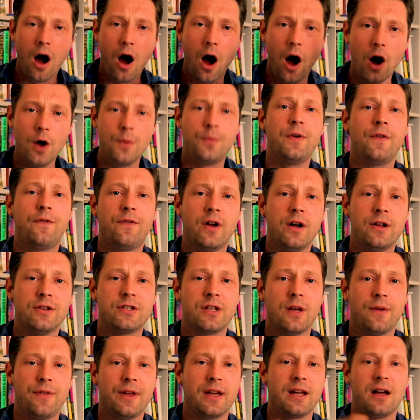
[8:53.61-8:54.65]
Hope you've learned
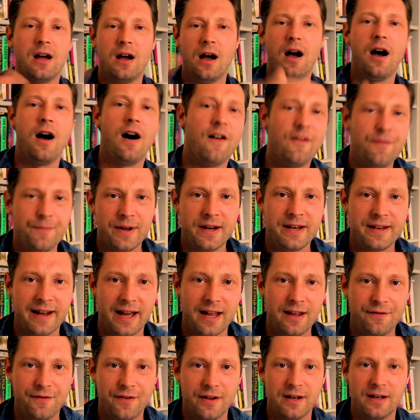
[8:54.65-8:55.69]
something. I've been
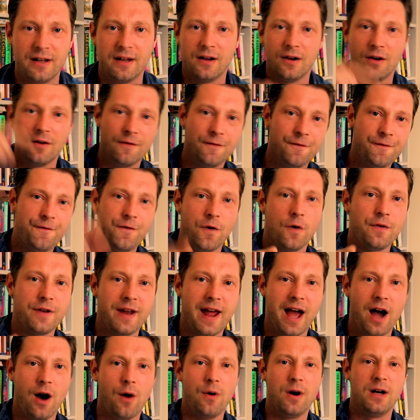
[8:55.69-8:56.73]
Nathan. For
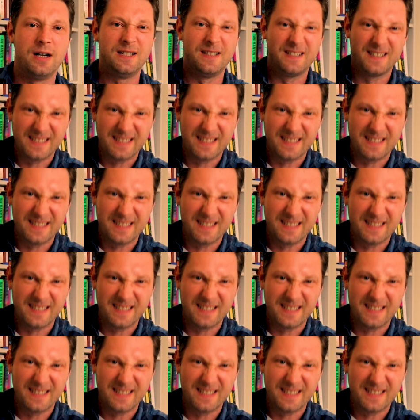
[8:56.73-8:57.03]
now,